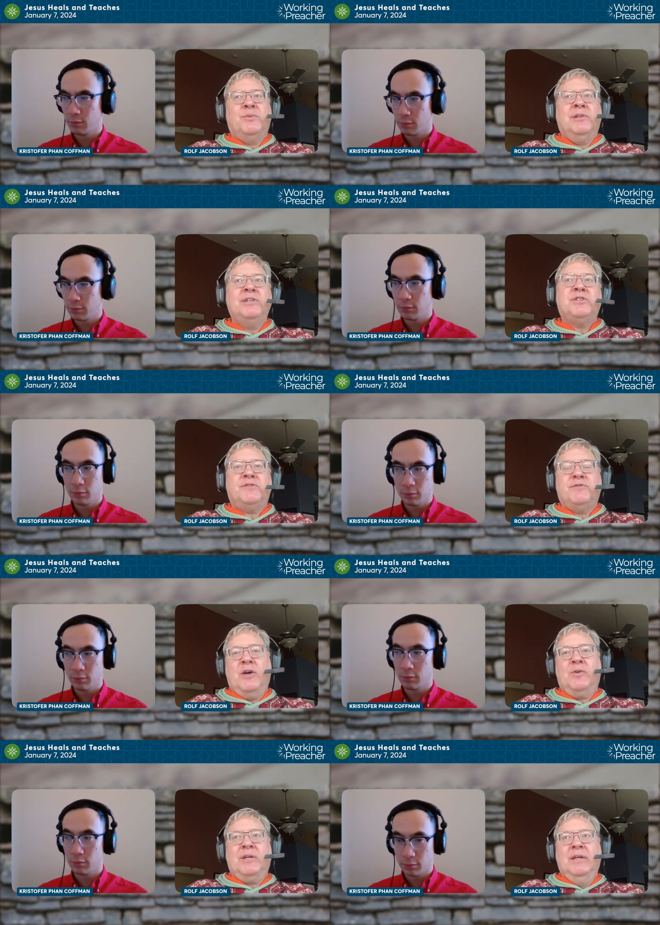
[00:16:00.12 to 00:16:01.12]
Speaker 1: religious
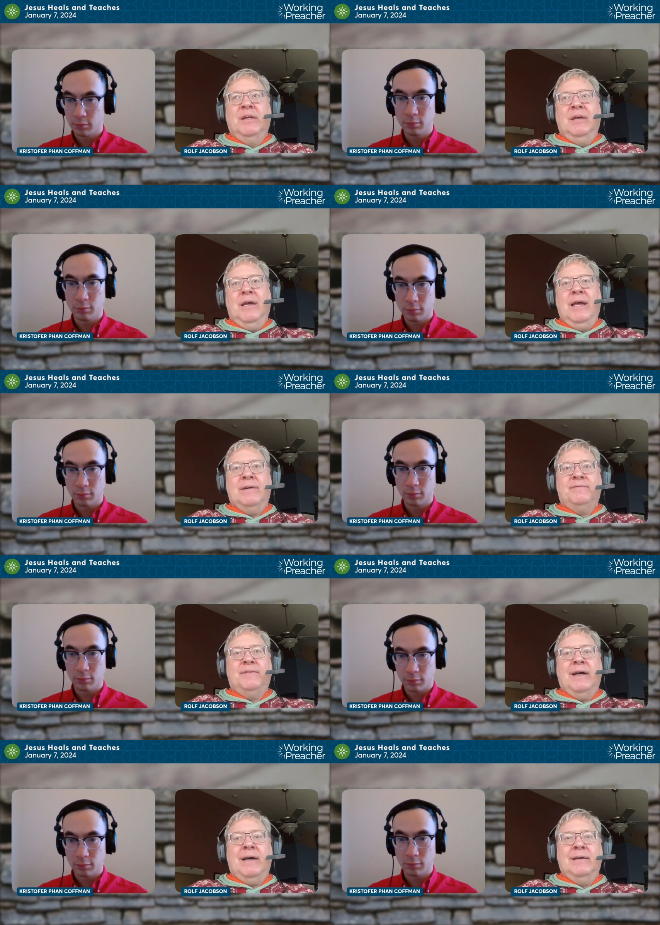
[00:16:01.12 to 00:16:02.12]
folk have
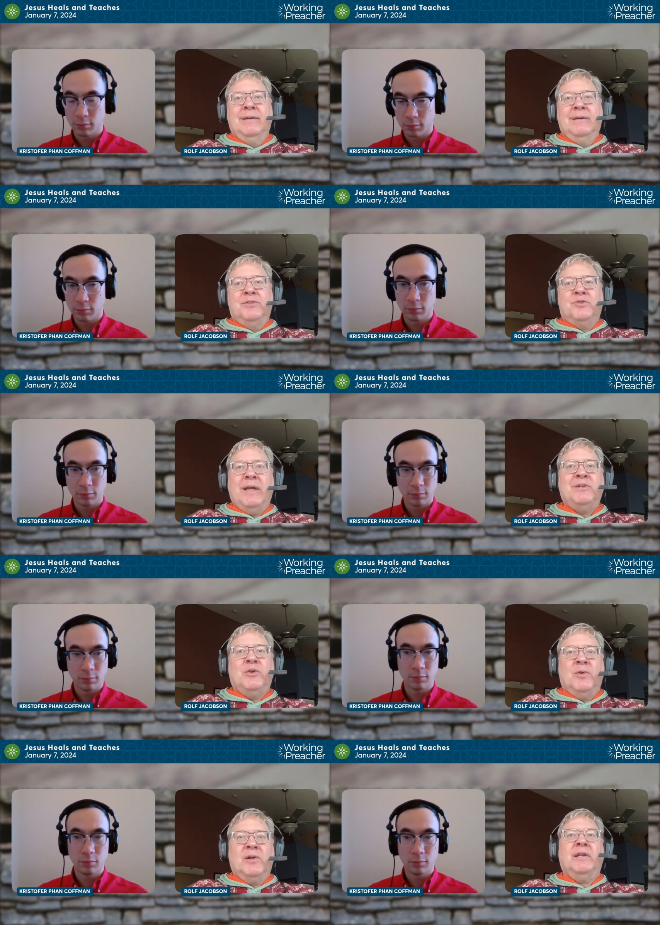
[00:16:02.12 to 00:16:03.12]
tried
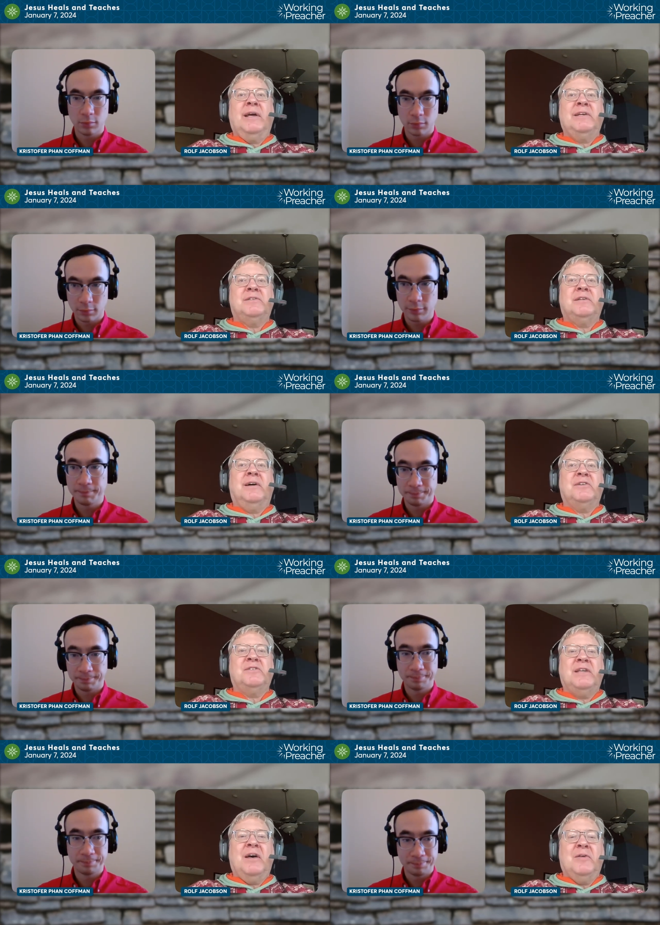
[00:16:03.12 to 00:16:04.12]
to organize
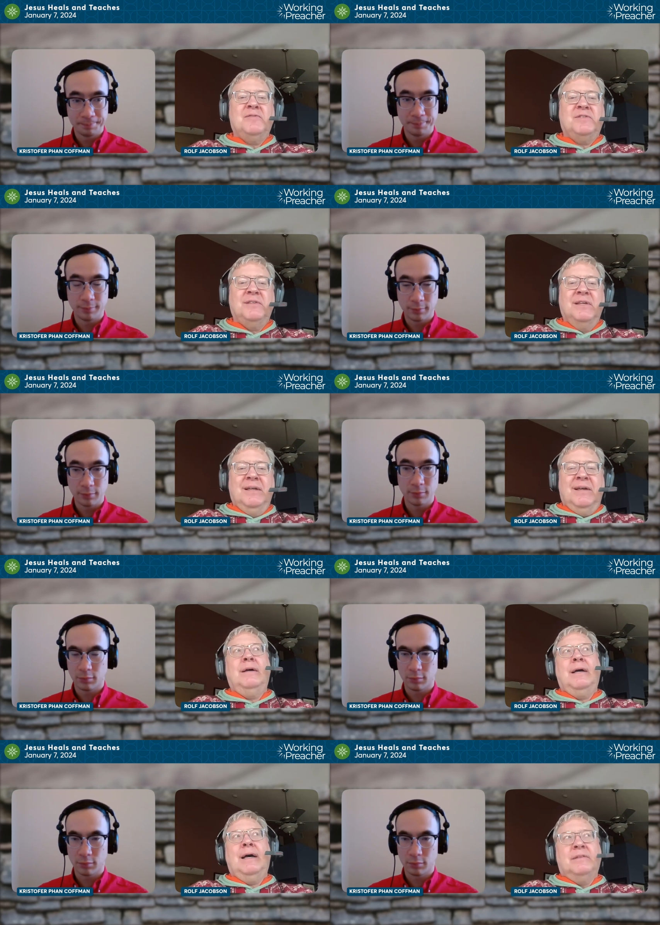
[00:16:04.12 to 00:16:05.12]
ourselves.
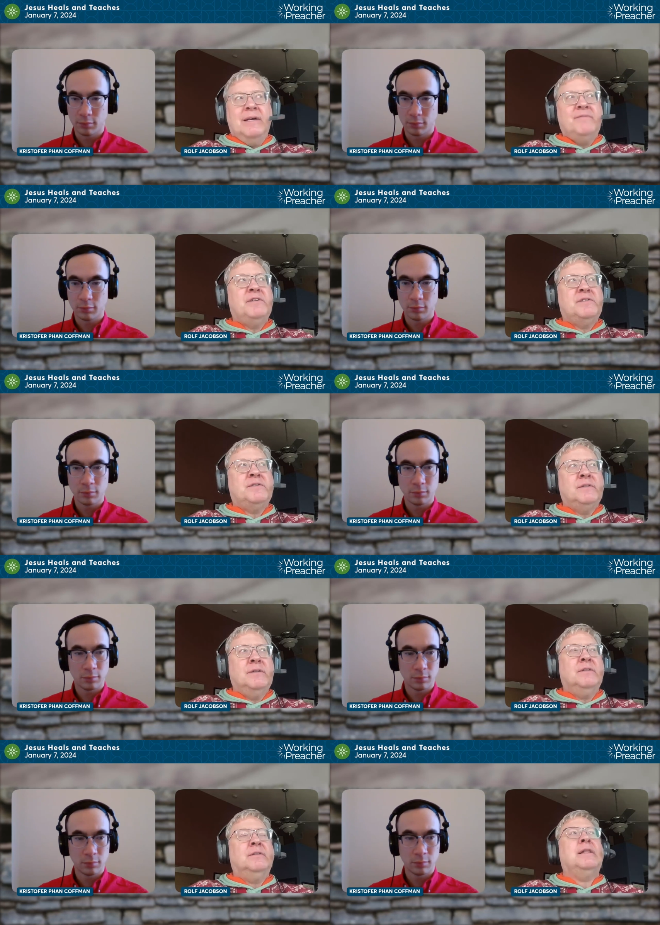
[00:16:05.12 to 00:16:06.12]
I love this
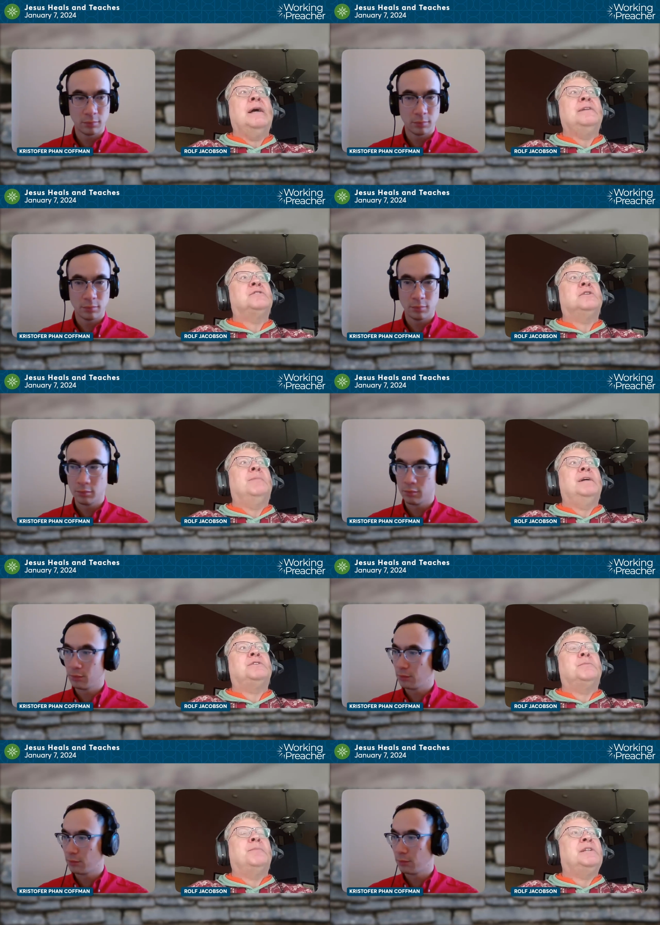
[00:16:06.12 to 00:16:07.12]
line so
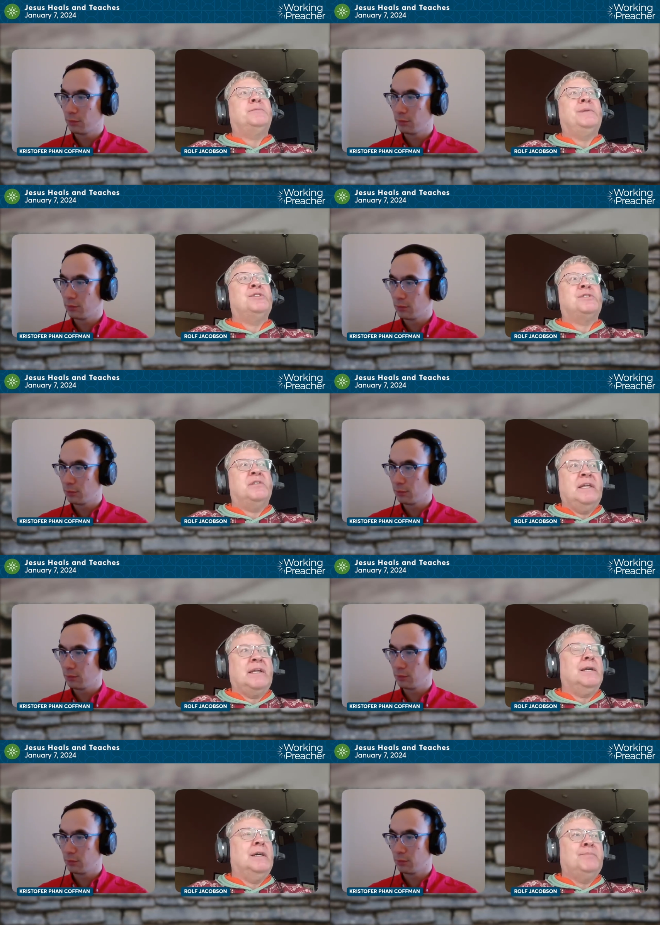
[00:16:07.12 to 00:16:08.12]
much. It makes me just
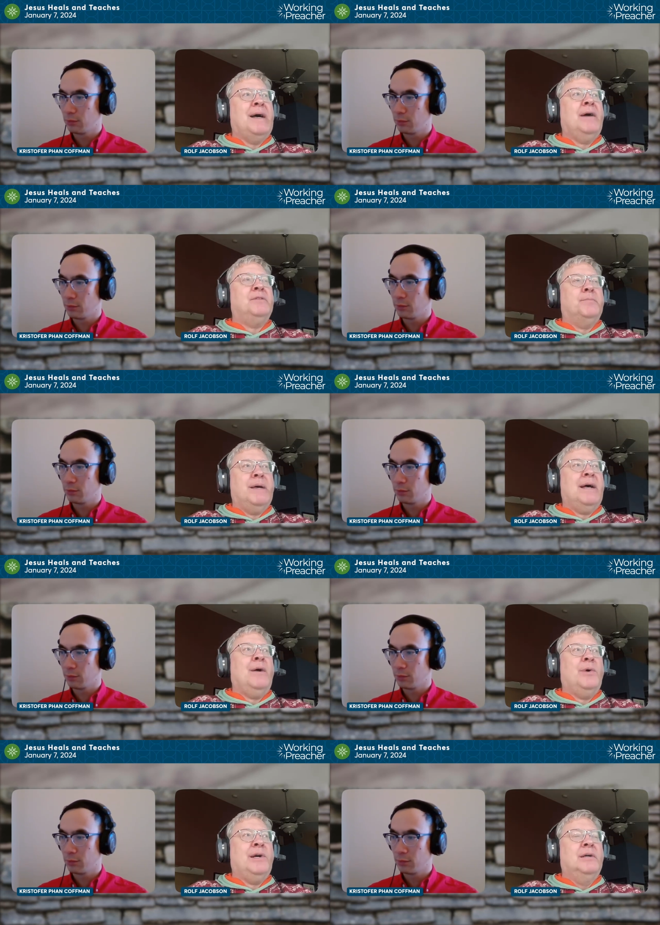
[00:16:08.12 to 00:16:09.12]
think about the
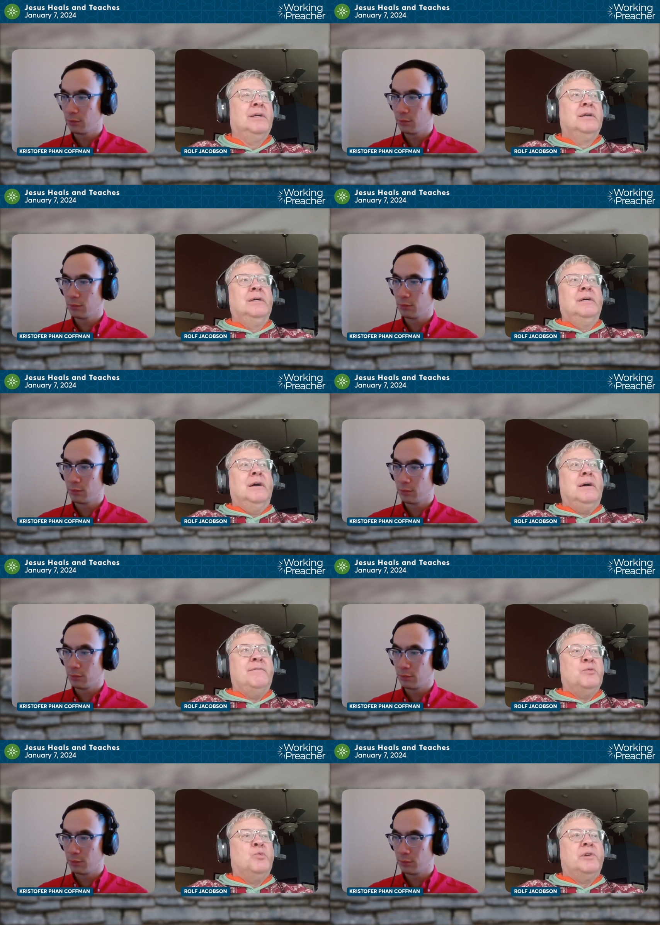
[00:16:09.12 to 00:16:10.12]
power
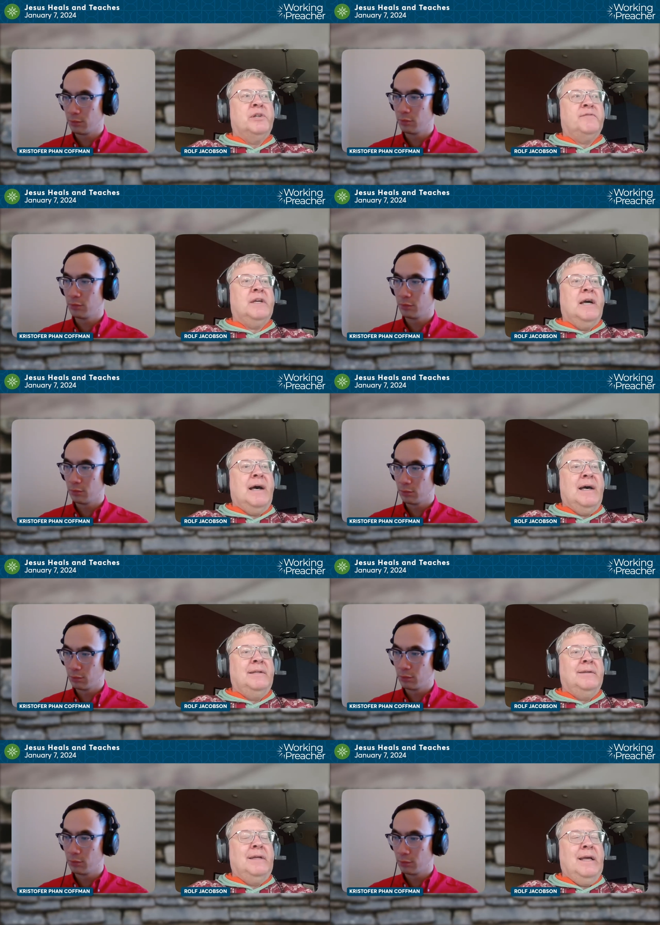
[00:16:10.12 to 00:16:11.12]
of the Word of
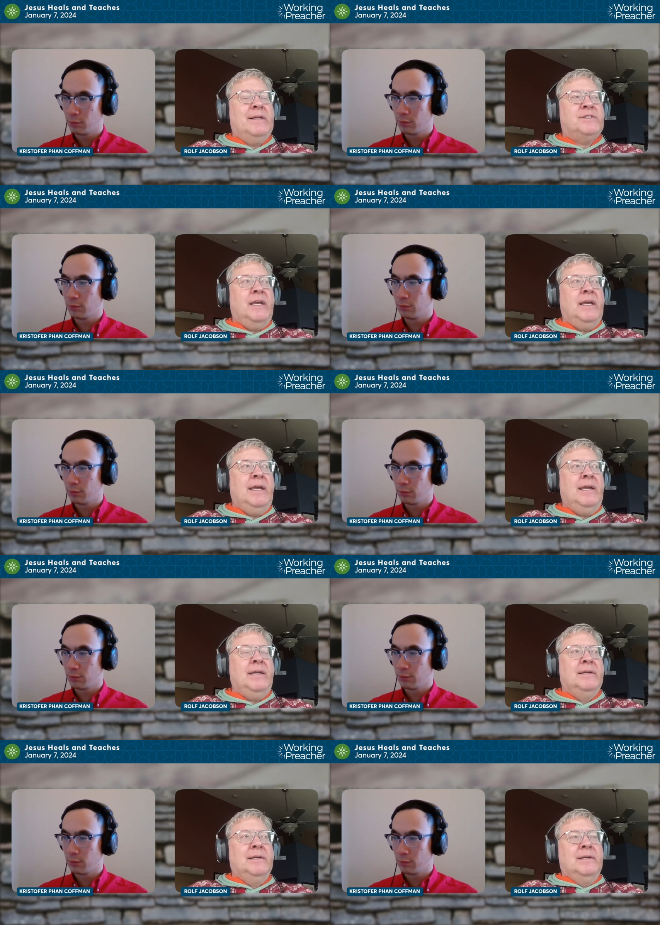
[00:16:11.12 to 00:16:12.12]
God as
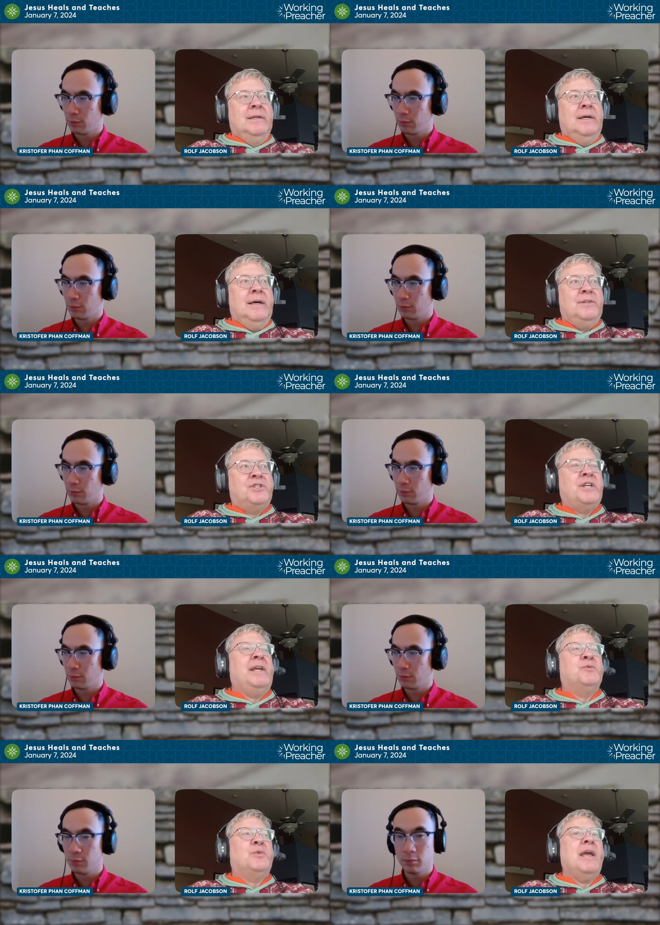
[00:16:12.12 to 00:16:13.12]
a
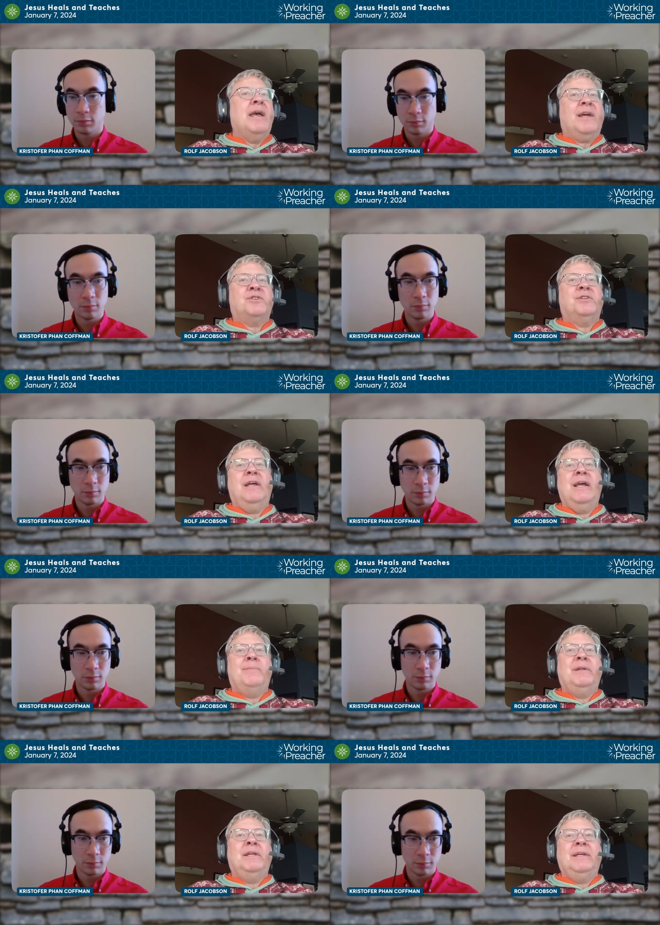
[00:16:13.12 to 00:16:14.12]
chain reaction
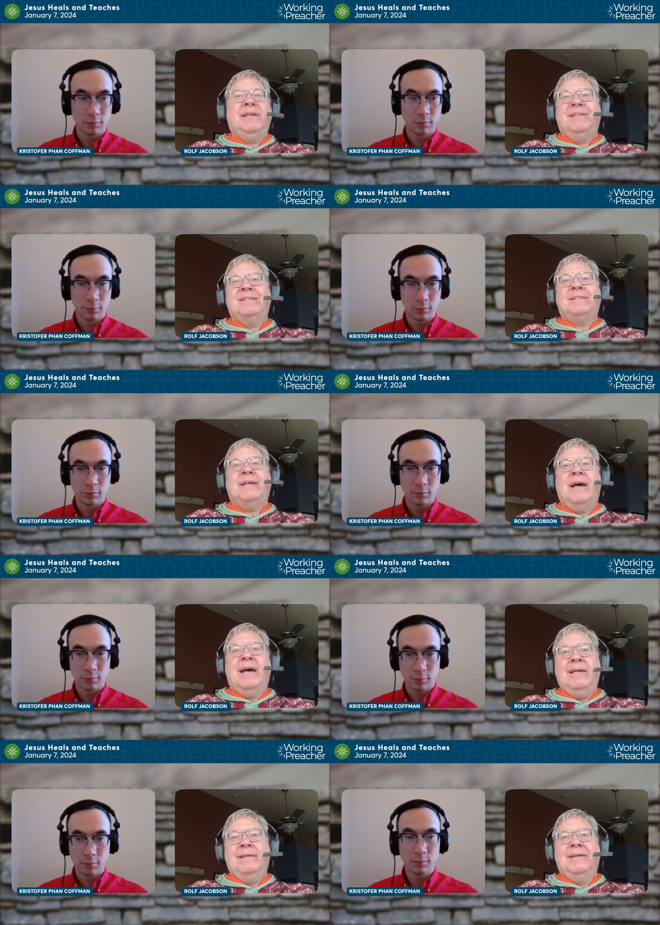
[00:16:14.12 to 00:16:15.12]
happening
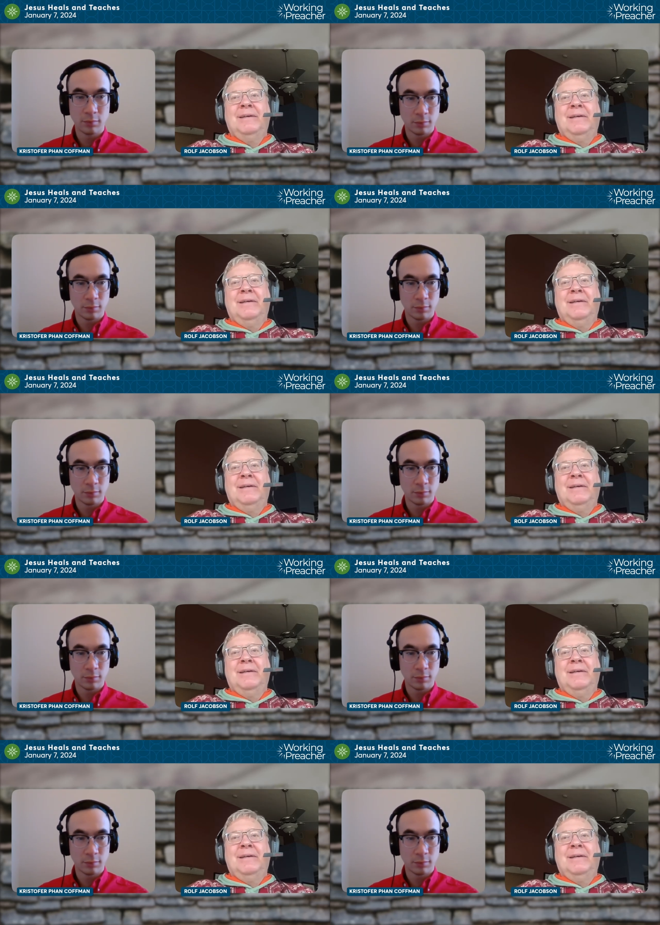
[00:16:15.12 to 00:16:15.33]
inside